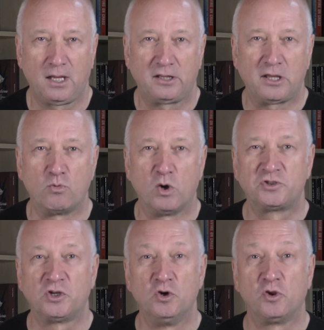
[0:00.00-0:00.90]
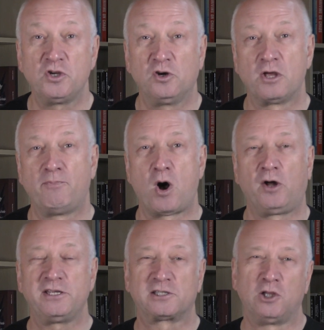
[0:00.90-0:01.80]
They want to know the other
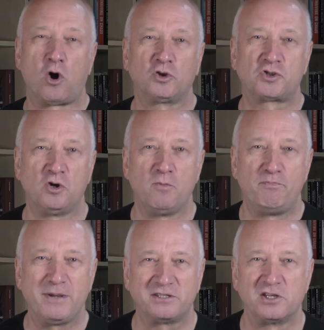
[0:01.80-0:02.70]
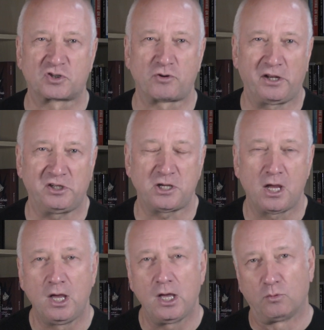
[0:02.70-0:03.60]
party's long-term business strategy
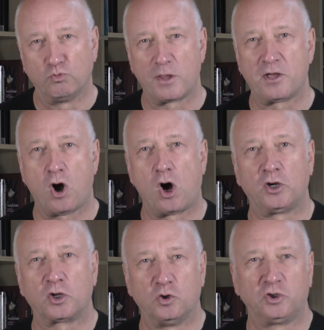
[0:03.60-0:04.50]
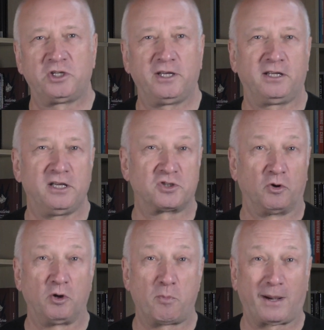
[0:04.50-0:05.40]
and whether our negotiator is
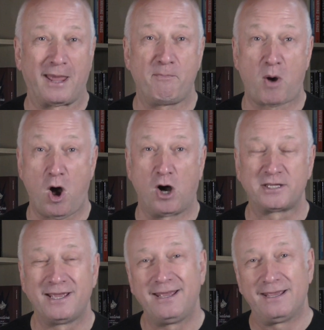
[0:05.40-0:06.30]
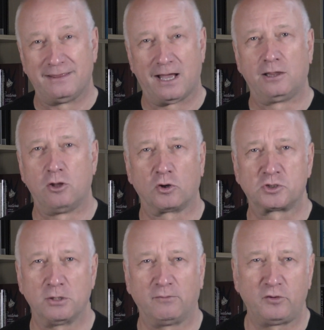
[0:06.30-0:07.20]
going to play a part in that
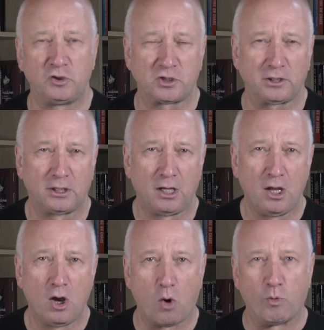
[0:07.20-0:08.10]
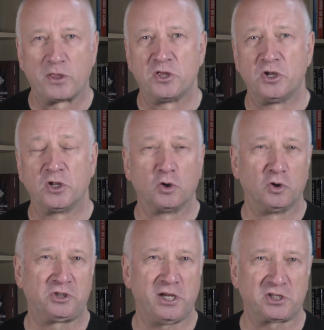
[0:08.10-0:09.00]
long-term future, or whether the
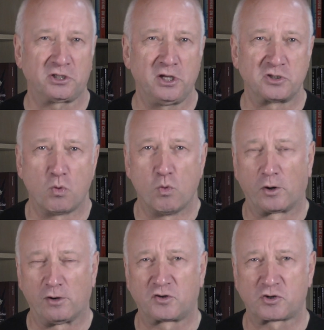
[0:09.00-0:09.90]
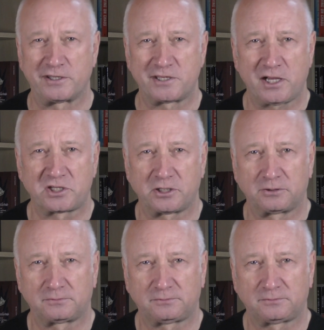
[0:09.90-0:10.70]
negotiation is a one-off transaction.